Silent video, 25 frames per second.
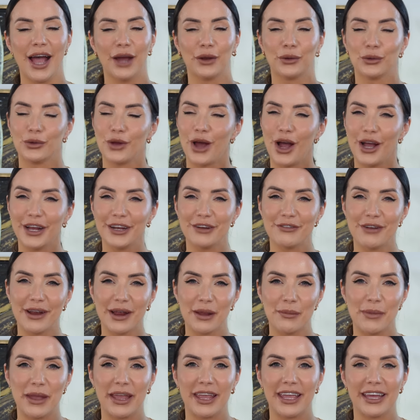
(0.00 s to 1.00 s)
And I would highly
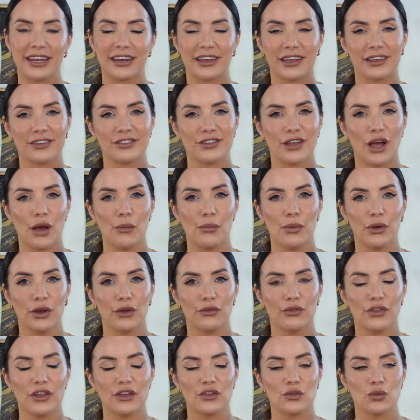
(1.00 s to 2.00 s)
recommend getting a
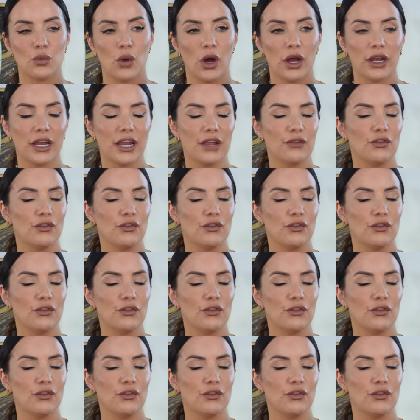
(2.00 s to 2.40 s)
sample of this one